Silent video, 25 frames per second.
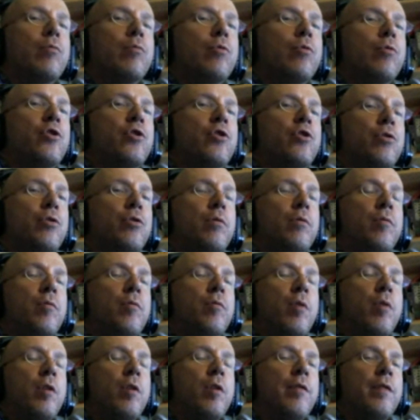would
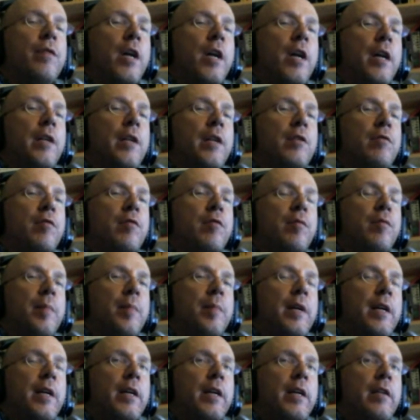you have liked to have
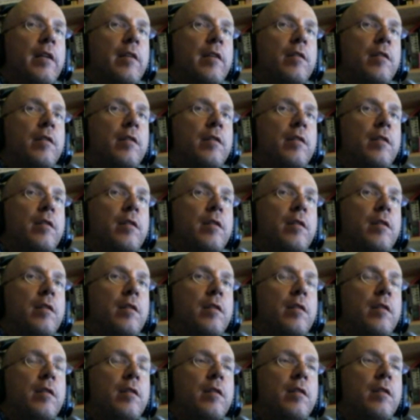been
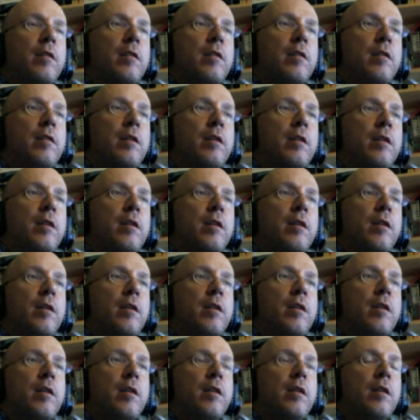
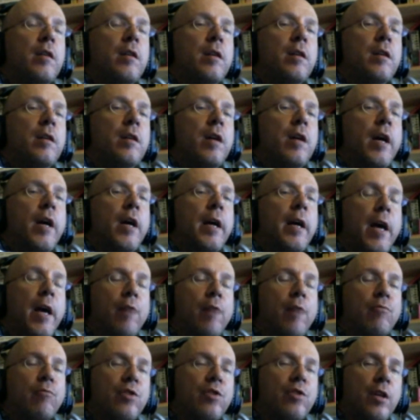a
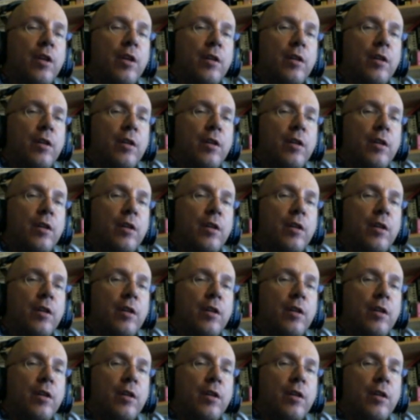counsellor?